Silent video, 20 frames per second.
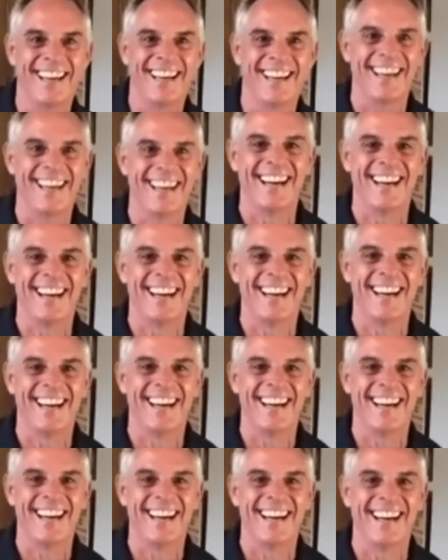His
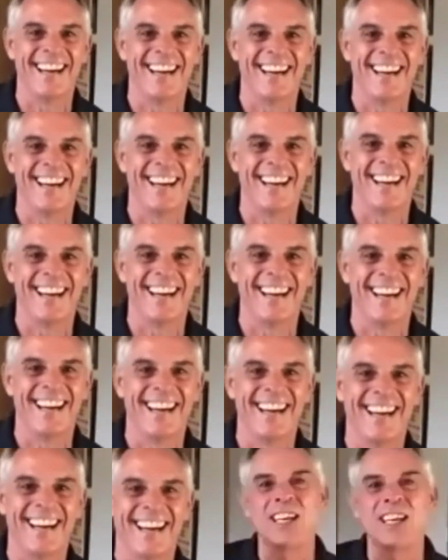only goal
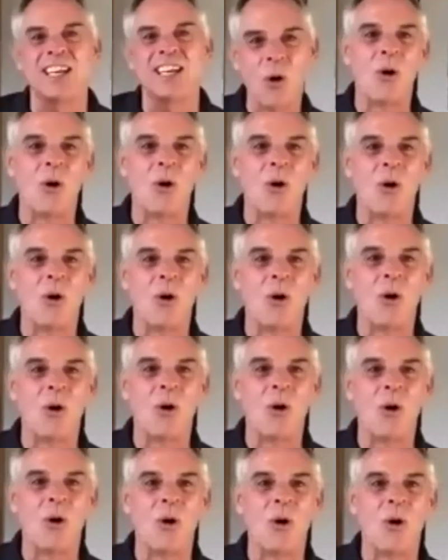was to put his
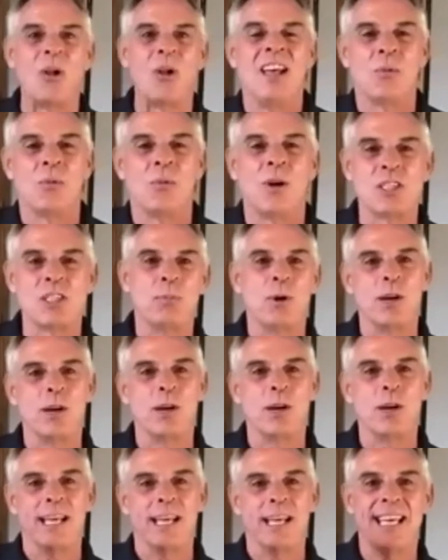goal into
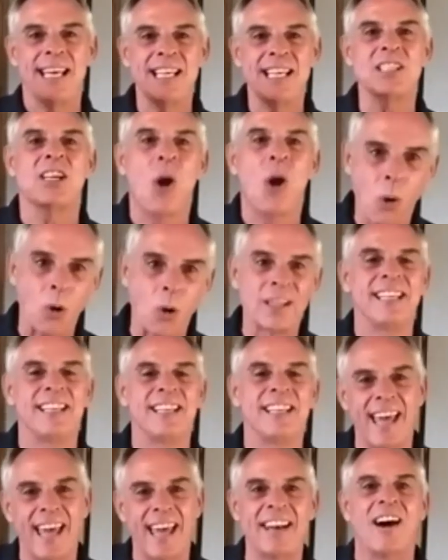the head of his
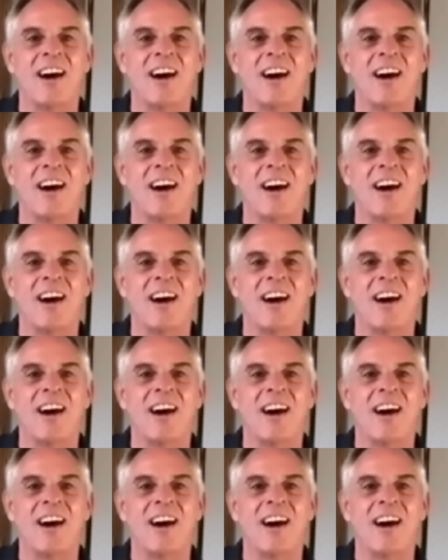son.